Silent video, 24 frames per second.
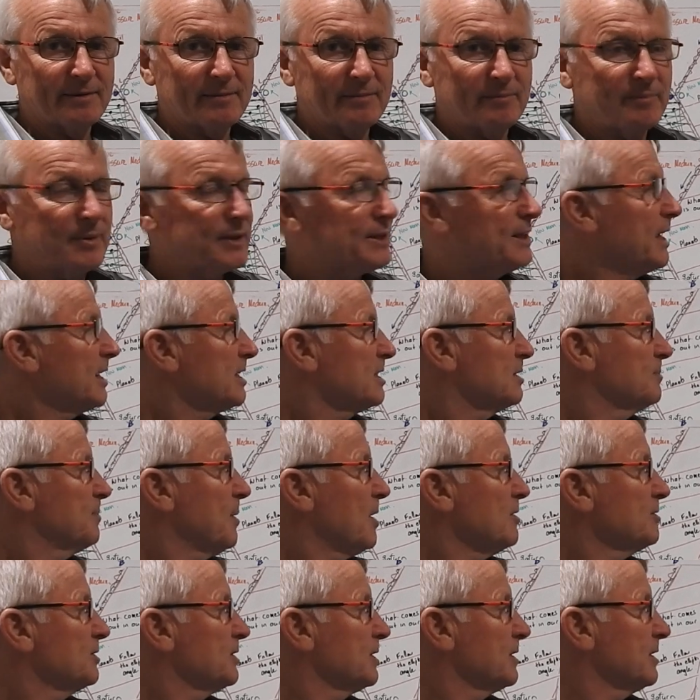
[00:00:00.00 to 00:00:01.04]
But they
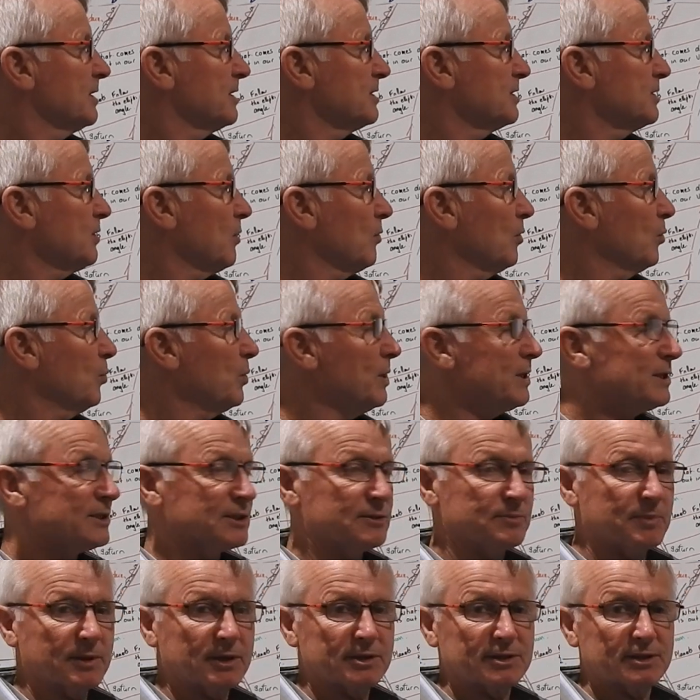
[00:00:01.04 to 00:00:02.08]
expose it in the solar winds,
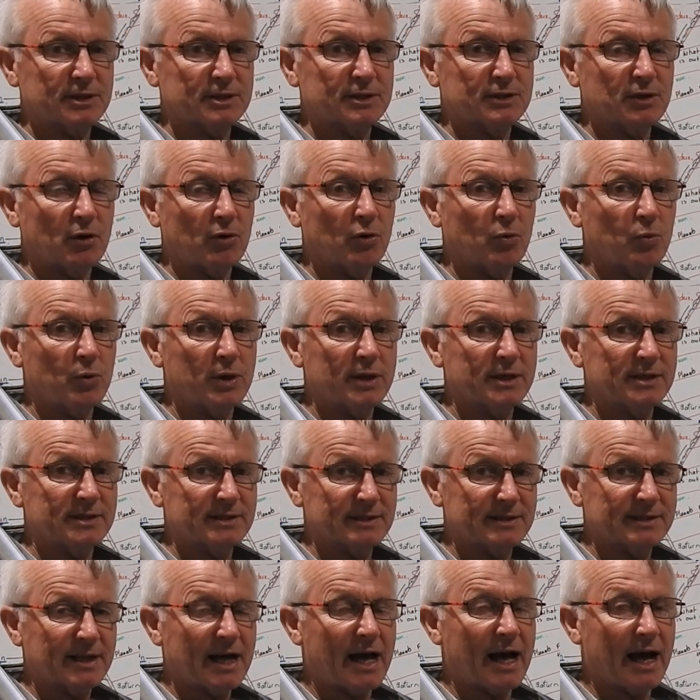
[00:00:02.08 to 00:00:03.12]
because the solar
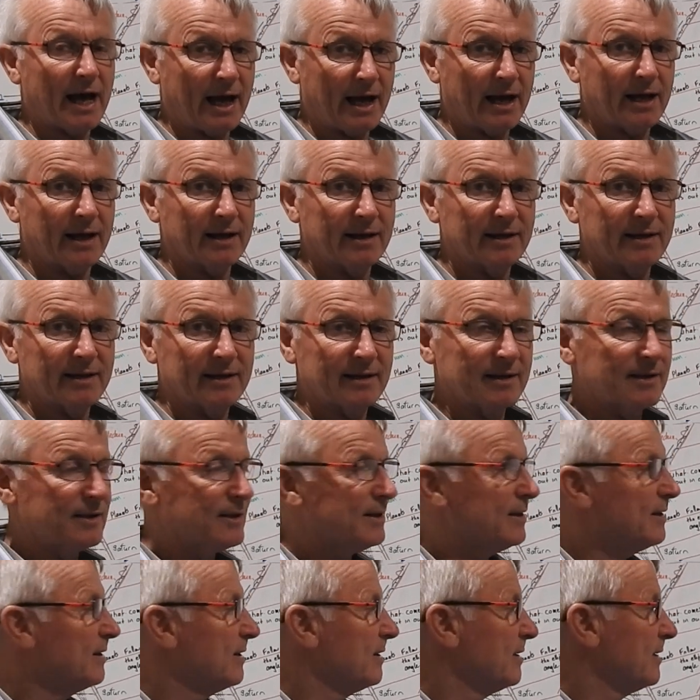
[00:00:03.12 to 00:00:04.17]
winds are
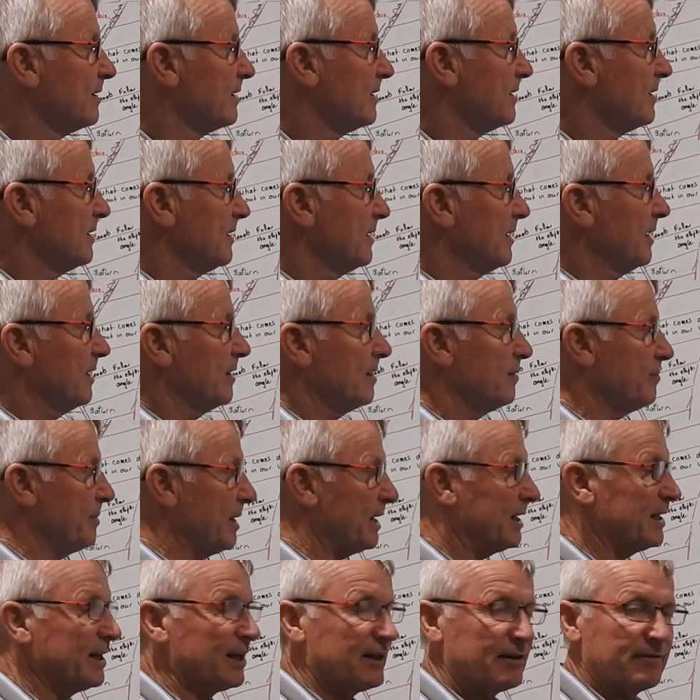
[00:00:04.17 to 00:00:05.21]
the
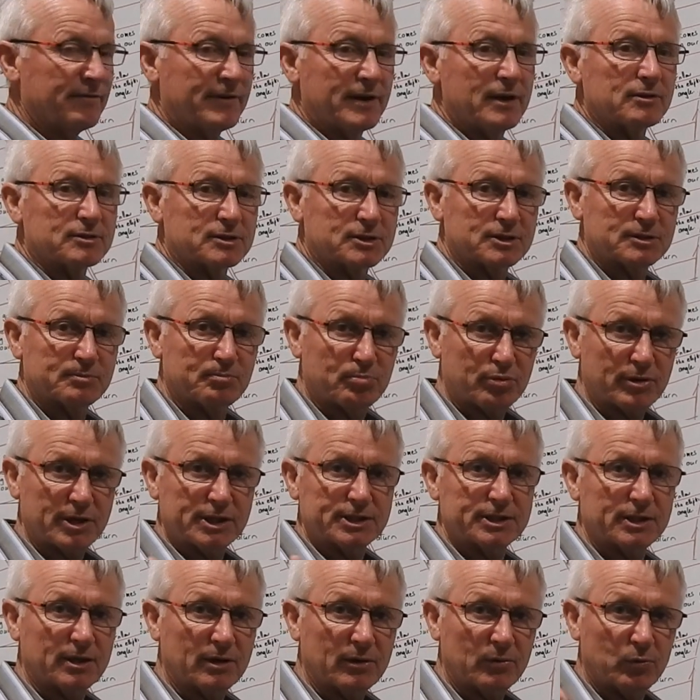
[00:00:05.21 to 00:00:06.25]
magnetic fields. There's
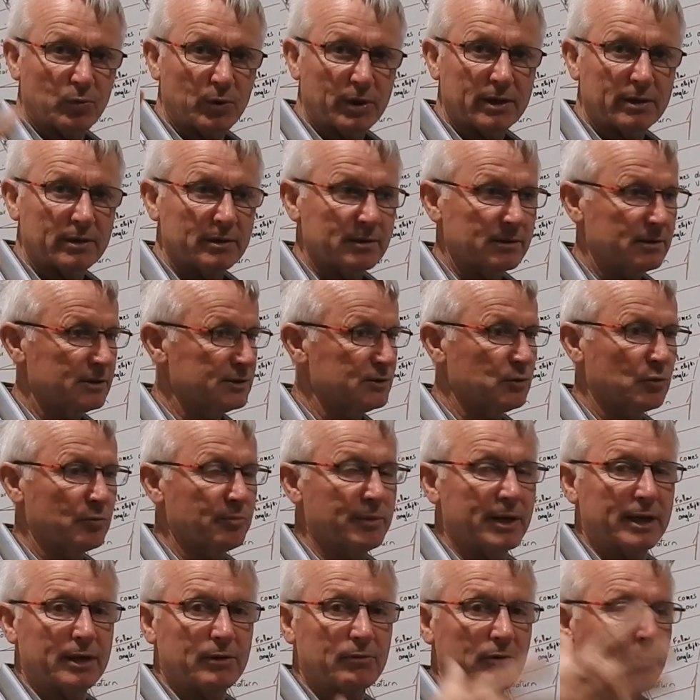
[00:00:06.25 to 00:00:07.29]
pressure, wind, it's all
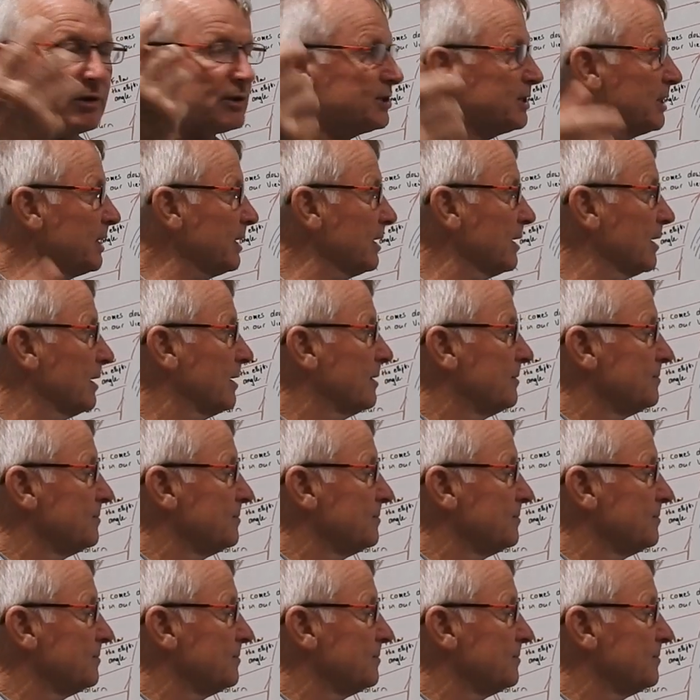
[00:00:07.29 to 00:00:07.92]
meteorology.